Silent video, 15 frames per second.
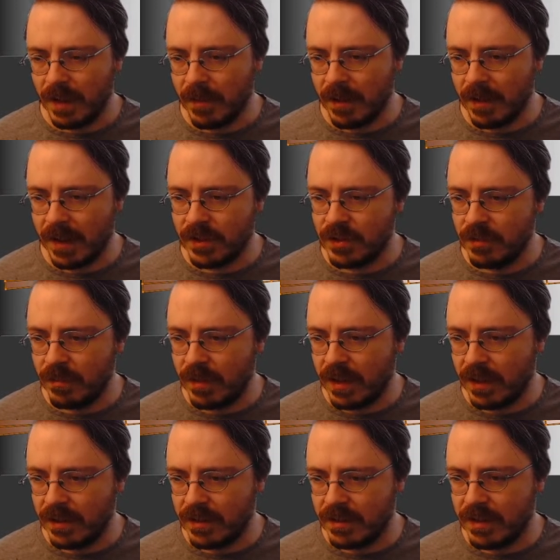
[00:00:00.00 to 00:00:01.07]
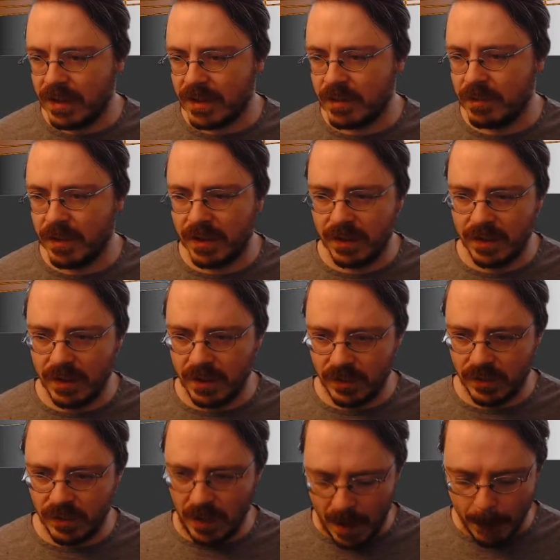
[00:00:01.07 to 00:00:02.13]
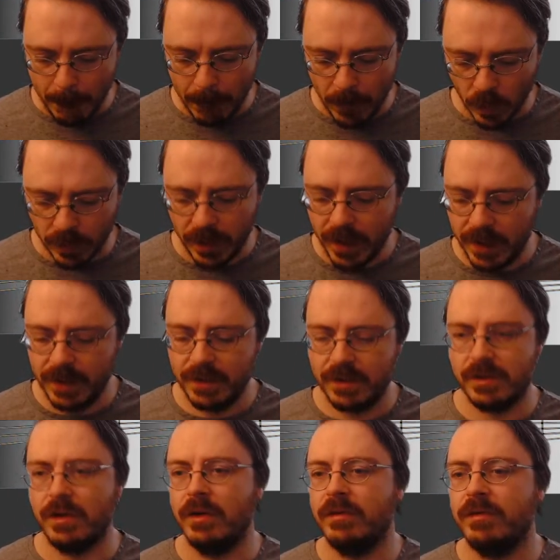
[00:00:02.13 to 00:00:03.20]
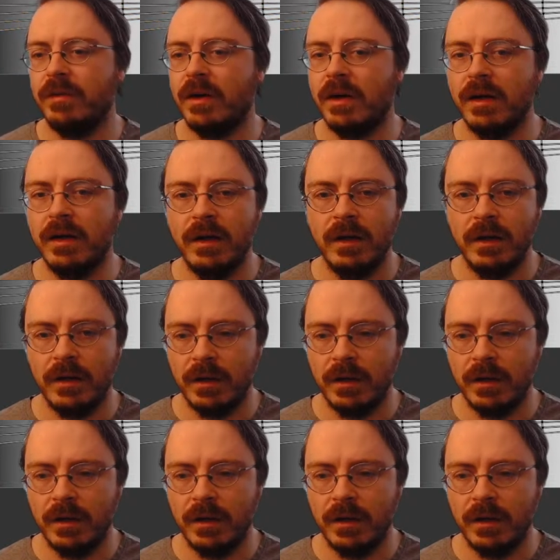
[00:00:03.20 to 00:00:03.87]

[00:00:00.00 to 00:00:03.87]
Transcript: I'm glad you made it. Today's been a morning so far.